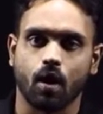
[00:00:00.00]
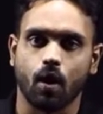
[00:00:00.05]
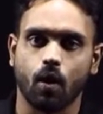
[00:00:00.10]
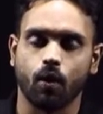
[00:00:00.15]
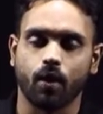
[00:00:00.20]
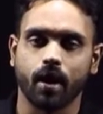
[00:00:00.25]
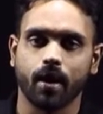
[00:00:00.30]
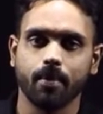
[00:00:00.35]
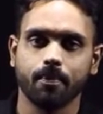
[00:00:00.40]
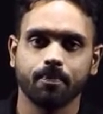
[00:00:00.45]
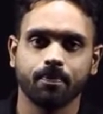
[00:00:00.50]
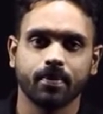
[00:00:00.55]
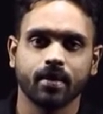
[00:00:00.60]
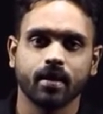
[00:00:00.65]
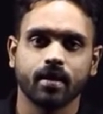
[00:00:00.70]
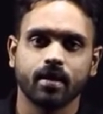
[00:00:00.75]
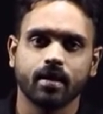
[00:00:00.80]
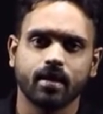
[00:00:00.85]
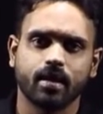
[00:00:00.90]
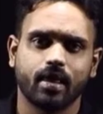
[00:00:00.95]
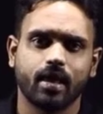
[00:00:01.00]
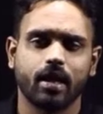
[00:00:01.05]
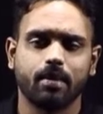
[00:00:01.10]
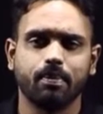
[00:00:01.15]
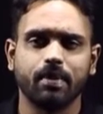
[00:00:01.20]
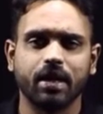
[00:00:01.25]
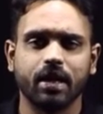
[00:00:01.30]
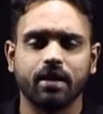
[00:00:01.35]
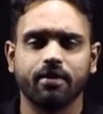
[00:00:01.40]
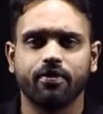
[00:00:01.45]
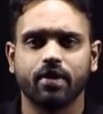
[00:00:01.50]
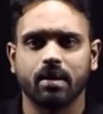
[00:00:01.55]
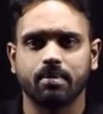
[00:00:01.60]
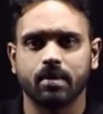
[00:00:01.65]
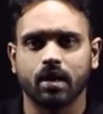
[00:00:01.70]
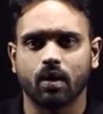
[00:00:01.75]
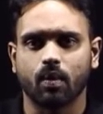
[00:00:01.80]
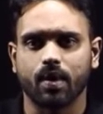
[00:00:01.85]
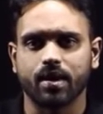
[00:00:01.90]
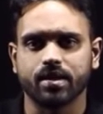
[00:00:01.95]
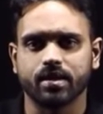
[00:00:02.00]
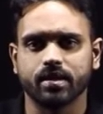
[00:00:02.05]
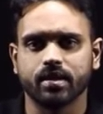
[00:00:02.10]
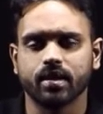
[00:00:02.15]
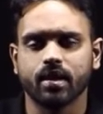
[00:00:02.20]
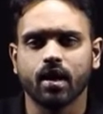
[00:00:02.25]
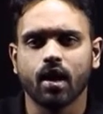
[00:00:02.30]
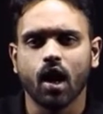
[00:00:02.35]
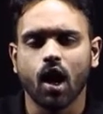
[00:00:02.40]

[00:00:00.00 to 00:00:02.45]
Okay. Let me reframe the question.